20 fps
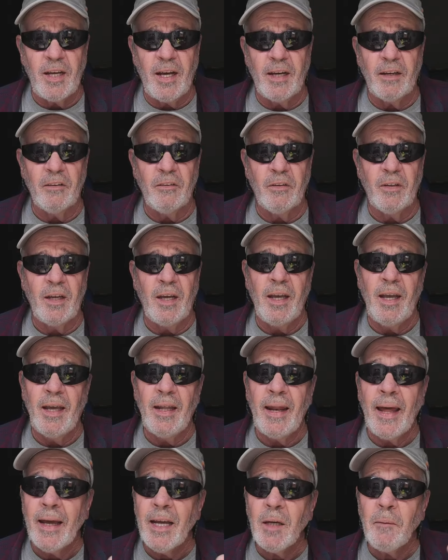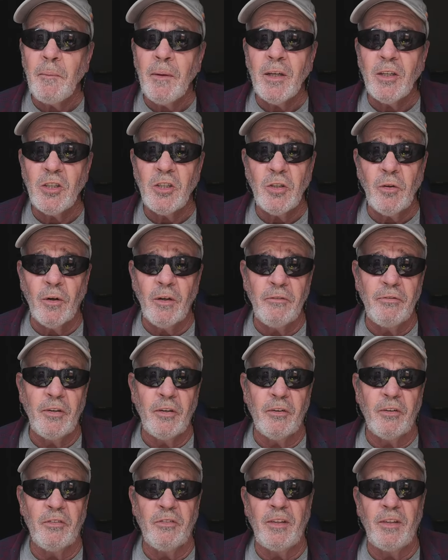stack, okay? And that could be a short
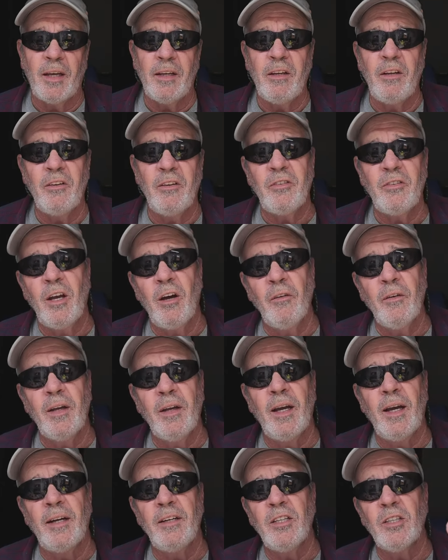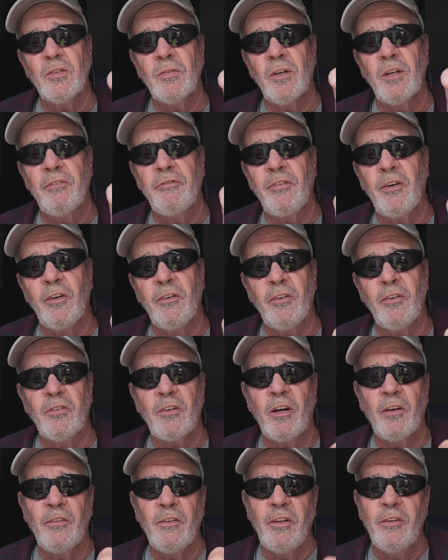focus stack. You can say, okay, I just want to focus
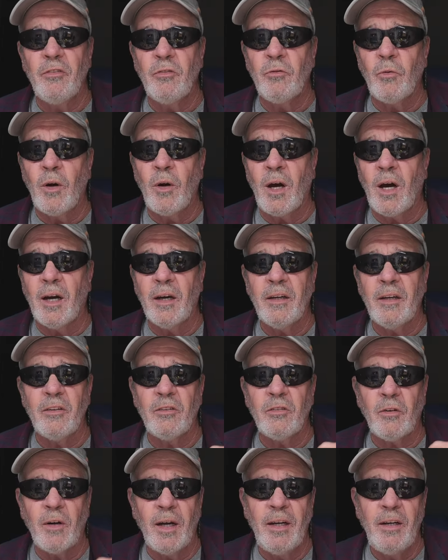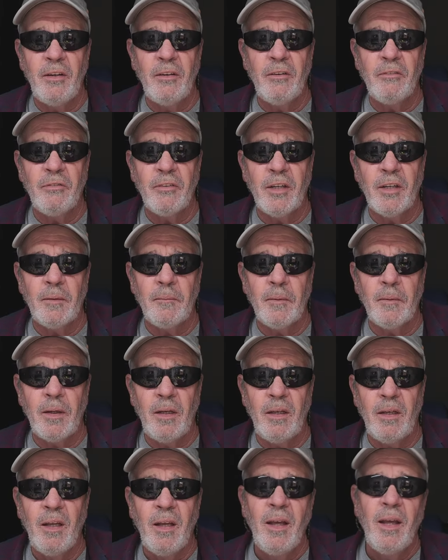on this rock that's right here in front of
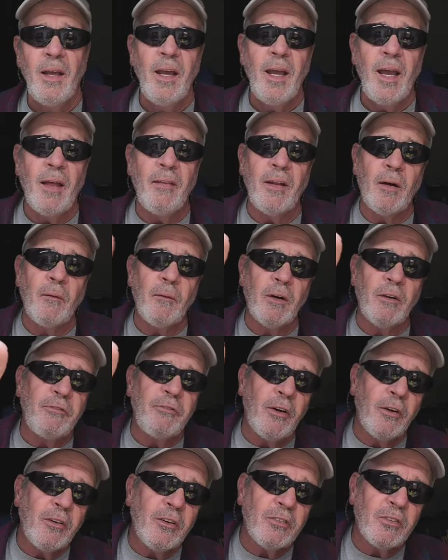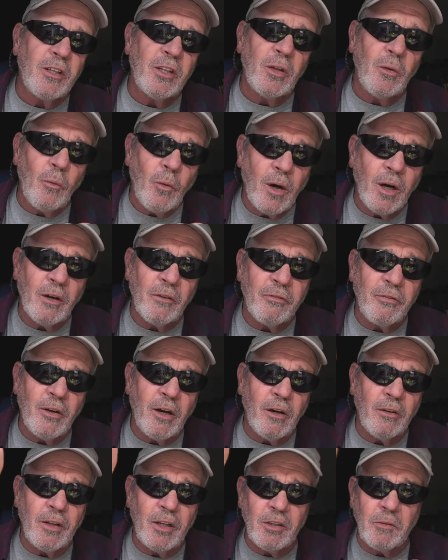me, and then I want to focus on the
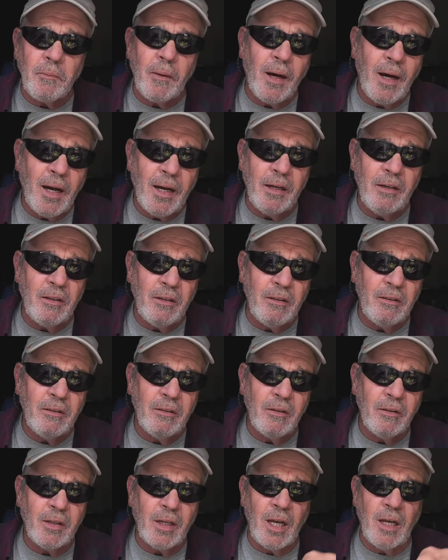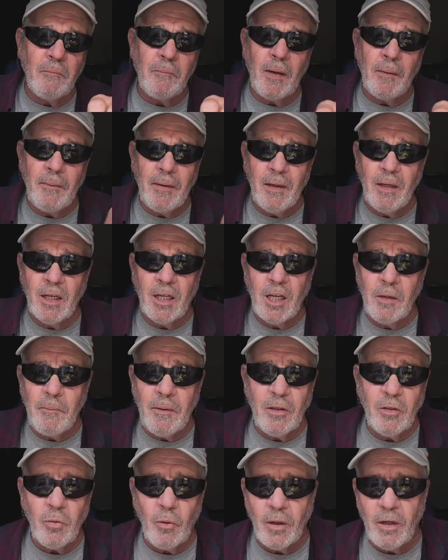waterfall that's behind it, okay? Maybe it could
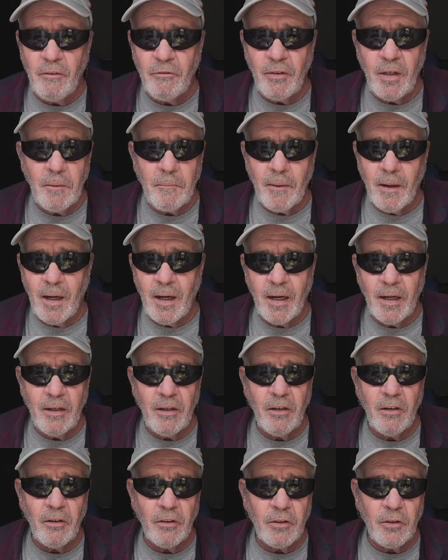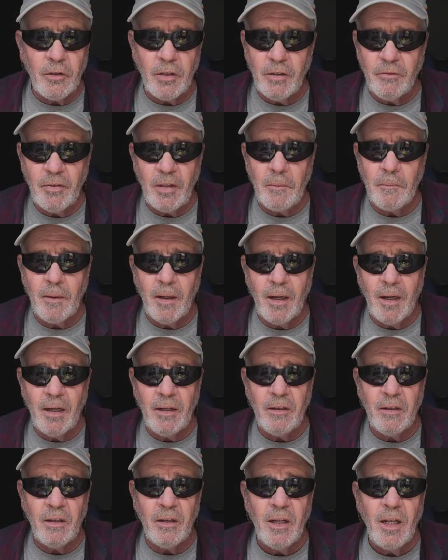be 20 feet behind it or 30 feet
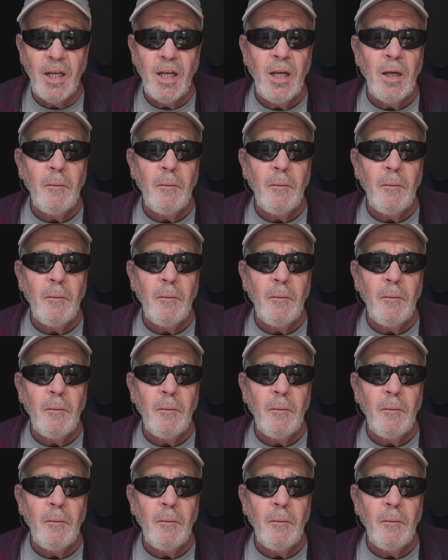behind it,